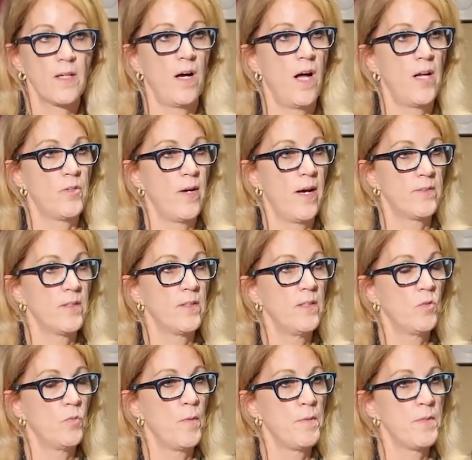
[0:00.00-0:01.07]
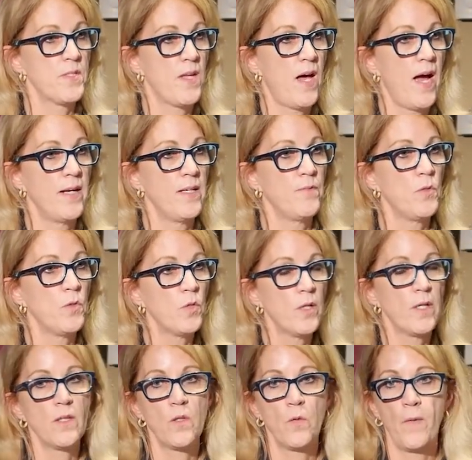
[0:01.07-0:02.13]
contracts that these women sign, if you
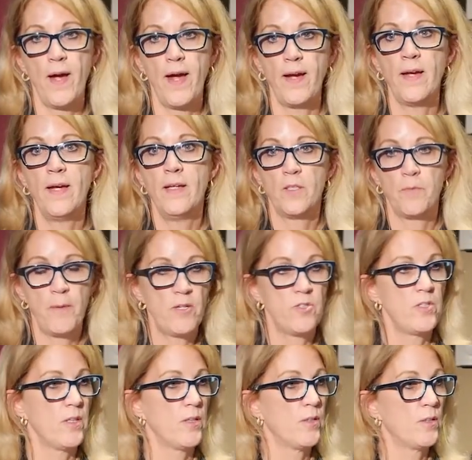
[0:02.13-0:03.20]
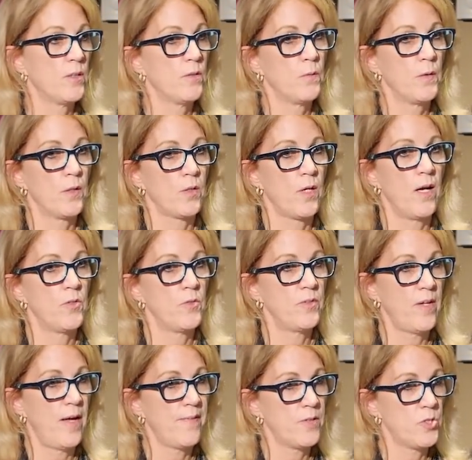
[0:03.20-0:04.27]
look at the way, especially in third world countries,
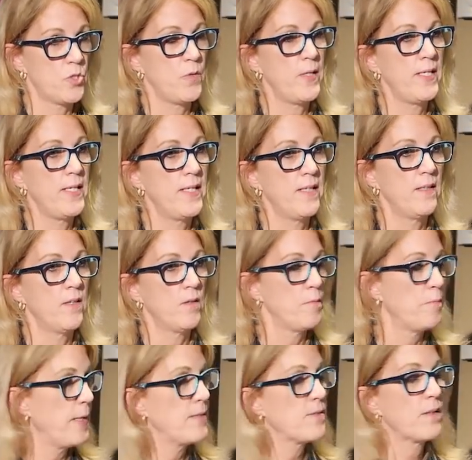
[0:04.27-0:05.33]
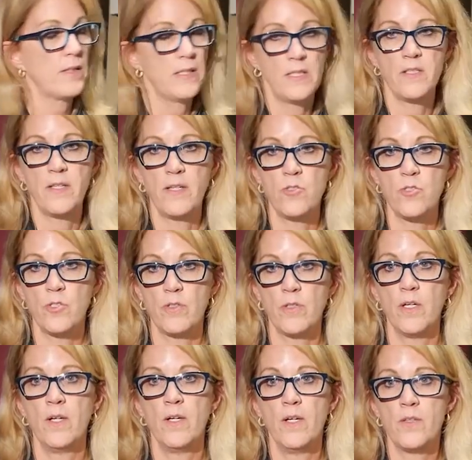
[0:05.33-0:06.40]
how they're treated, and they're basically indentured
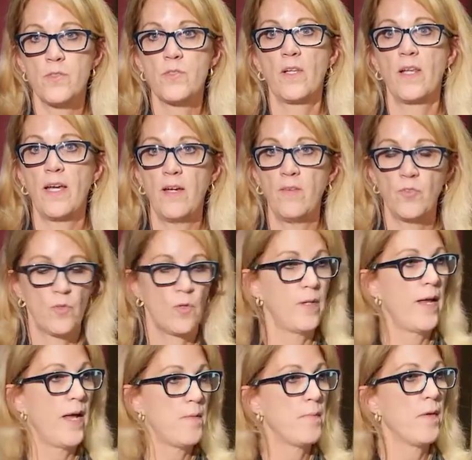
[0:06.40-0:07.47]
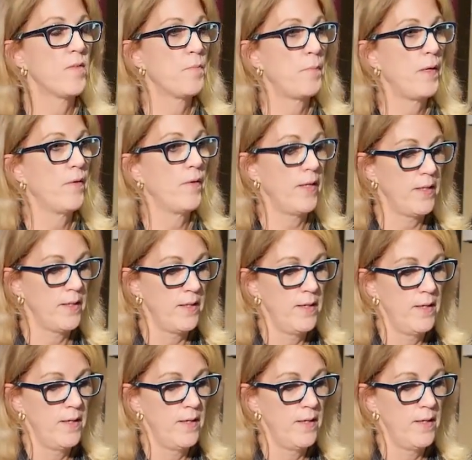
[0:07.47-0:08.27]
slaves for a 9-month period,